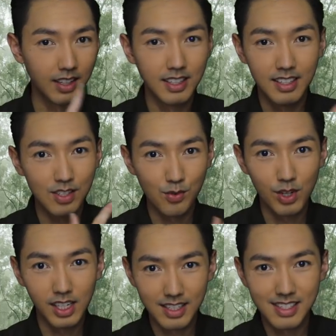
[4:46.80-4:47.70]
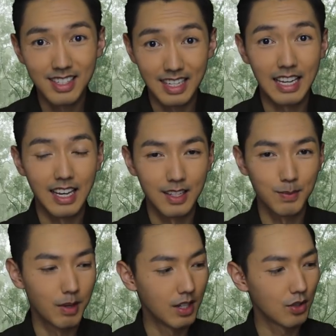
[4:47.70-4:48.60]
it doesn't really stay
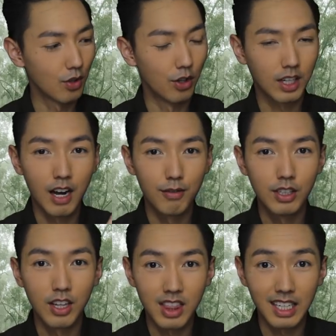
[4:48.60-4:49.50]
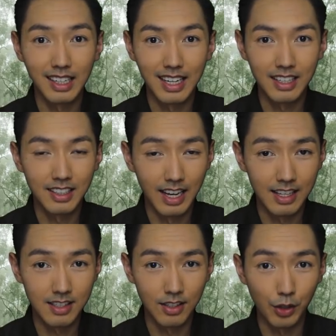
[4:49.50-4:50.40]
as much or cover a thick layer
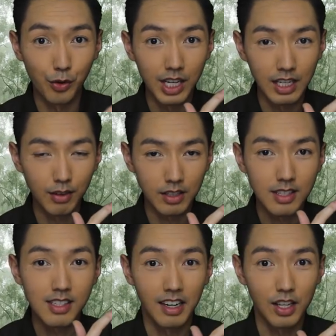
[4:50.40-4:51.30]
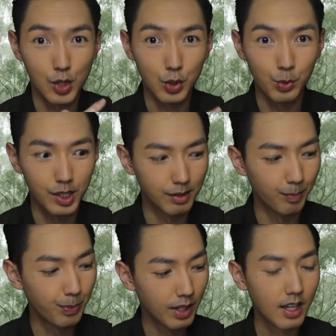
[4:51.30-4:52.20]
as the green standard issue
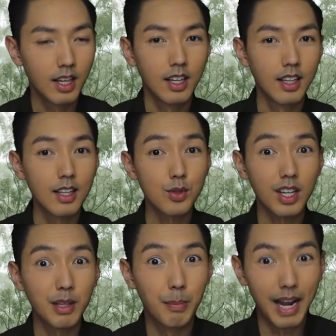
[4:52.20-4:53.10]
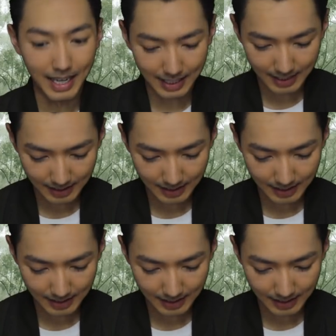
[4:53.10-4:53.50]
one. Let's try the black.